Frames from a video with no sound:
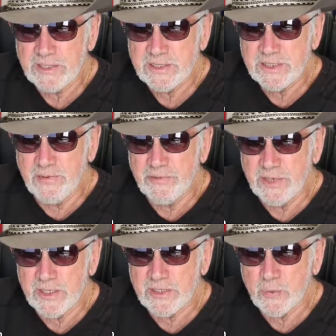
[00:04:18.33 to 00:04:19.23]

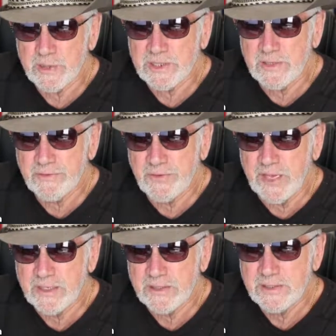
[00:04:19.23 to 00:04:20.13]
suffered a twist of
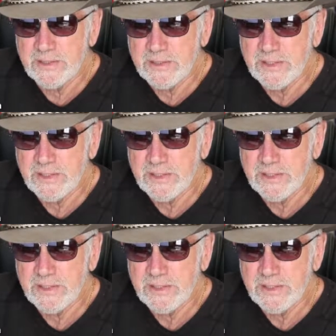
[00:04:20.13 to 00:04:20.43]
fate